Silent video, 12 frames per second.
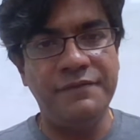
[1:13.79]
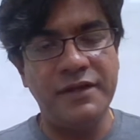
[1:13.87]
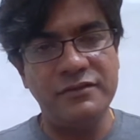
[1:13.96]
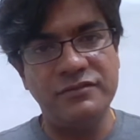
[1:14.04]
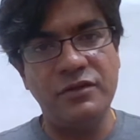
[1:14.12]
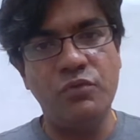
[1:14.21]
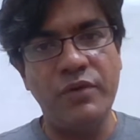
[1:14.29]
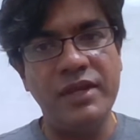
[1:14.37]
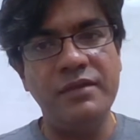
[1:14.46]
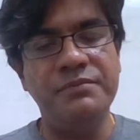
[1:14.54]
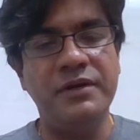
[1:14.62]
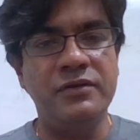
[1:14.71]
And that is the
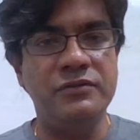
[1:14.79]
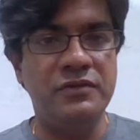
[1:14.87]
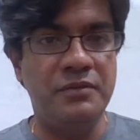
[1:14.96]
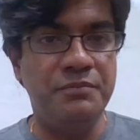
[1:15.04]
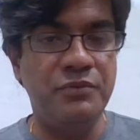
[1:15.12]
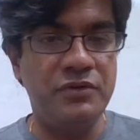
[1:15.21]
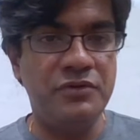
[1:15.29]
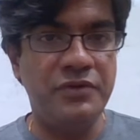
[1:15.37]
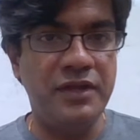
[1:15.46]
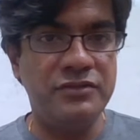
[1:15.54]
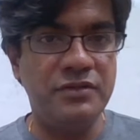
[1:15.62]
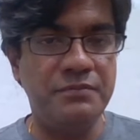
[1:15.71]
querying part of the report
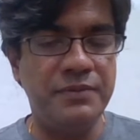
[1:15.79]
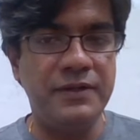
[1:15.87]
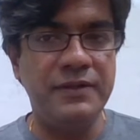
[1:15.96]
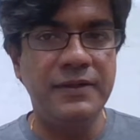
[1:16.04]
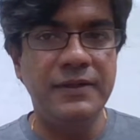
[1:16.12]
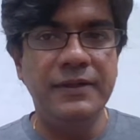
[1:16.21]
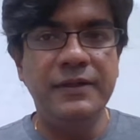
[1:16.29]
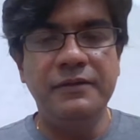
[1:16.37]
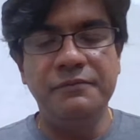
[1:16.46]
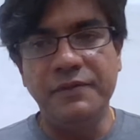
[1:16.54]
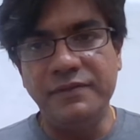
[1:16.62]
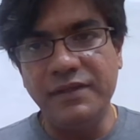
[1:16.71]
creation part.
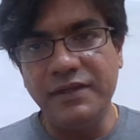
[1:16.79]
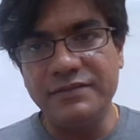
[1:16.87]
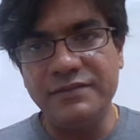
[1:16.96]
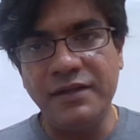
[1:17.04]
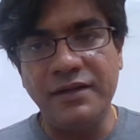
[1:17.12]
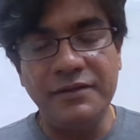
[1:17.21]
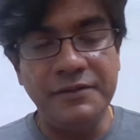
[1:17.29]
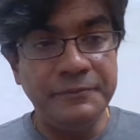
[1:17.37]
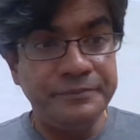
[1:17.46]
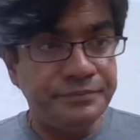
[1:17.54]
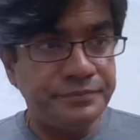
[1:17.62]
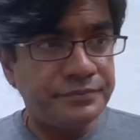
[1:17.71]
With this, there
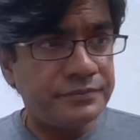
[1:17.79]
are